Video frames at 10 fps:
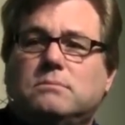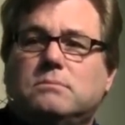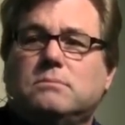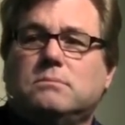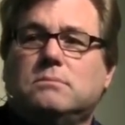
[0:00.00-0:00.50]

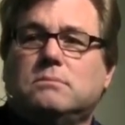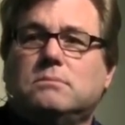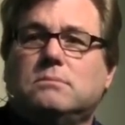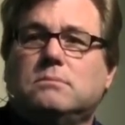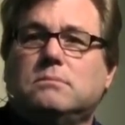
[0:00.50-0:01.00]

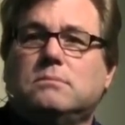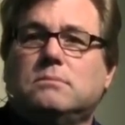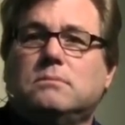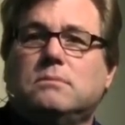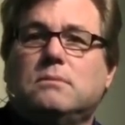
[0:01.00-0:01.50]

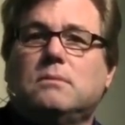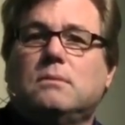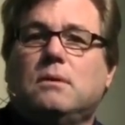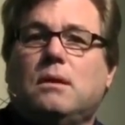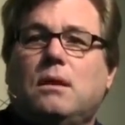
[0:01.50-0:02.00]
(no one is talking)